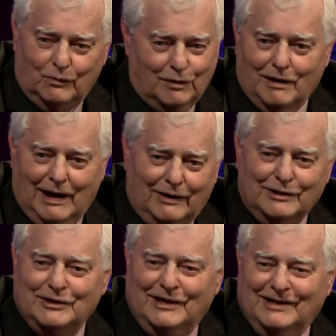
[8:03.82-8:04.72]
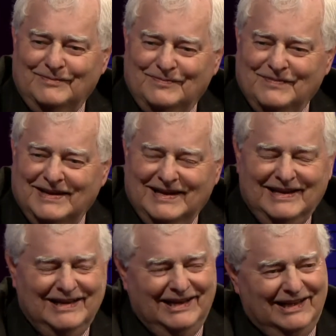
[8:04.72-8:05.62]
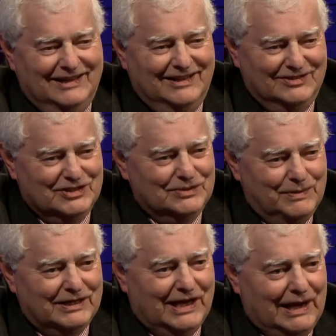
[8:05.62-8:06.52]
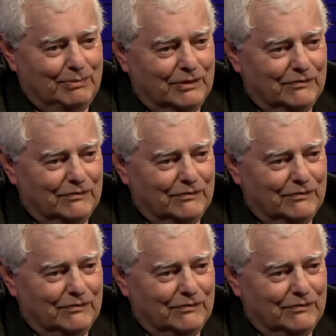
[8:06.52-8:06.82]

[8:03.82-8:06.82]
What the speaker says: we're out of time, and this has been Capital